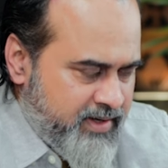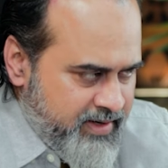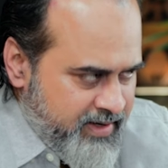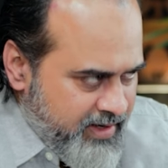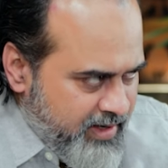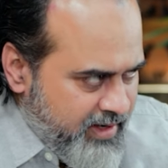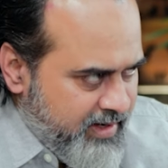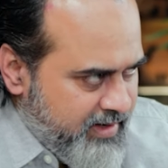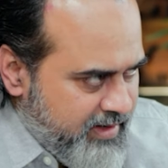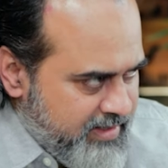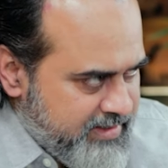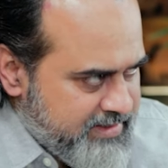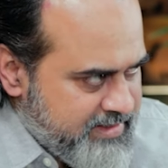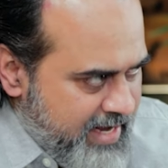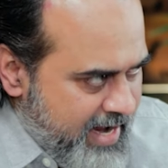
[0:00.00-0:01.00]
The
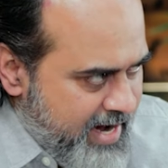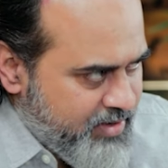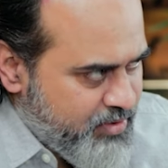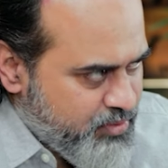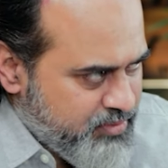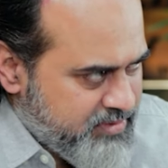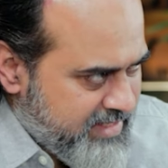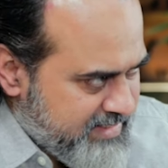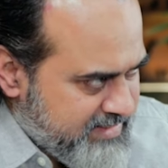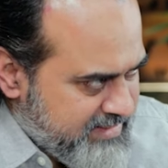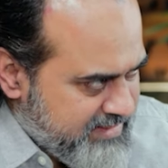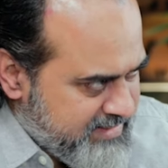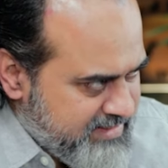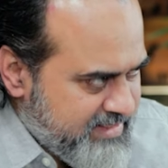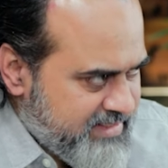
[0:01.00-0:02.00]
real is that whose
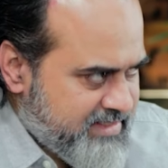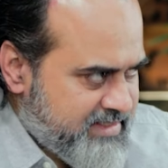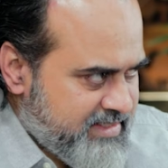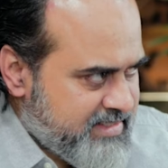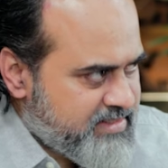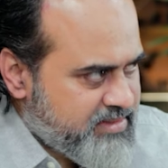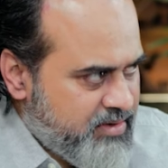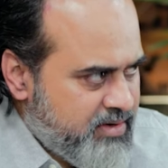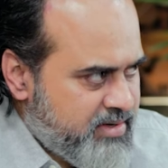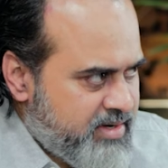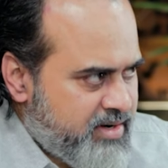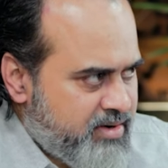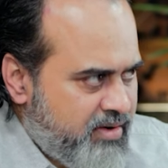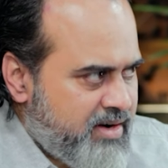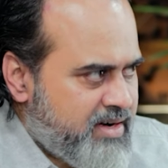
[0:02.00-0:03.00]
existence is
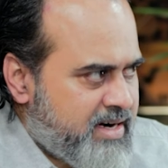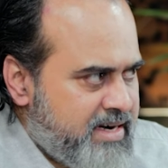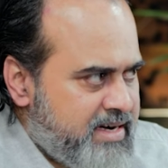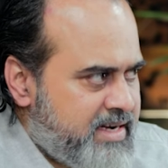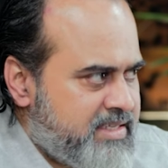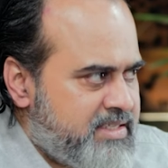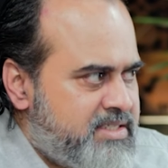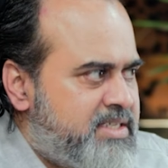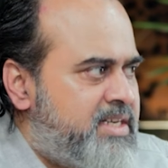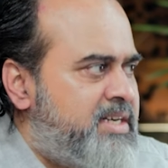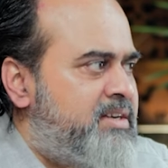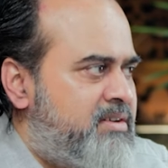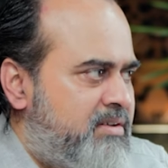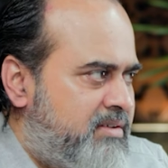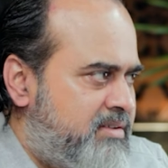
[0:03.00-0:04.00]
not at all
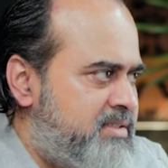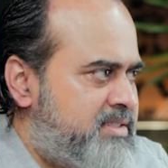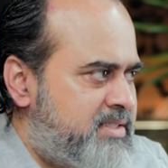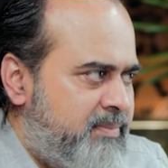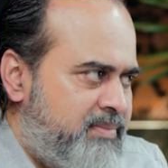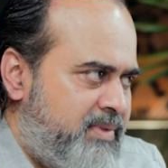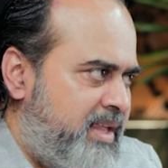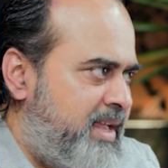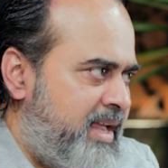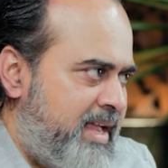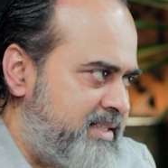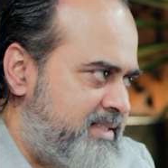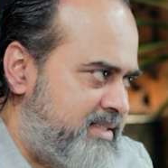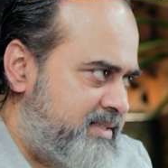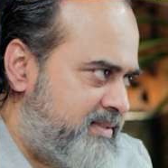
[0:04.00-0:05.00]
contingent on
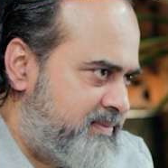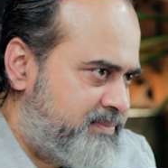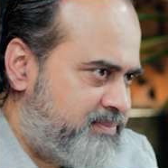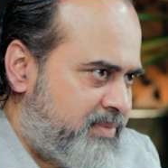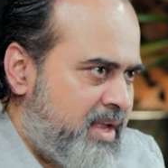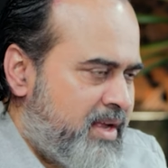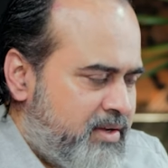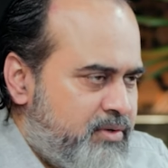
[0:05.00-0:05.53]
something else.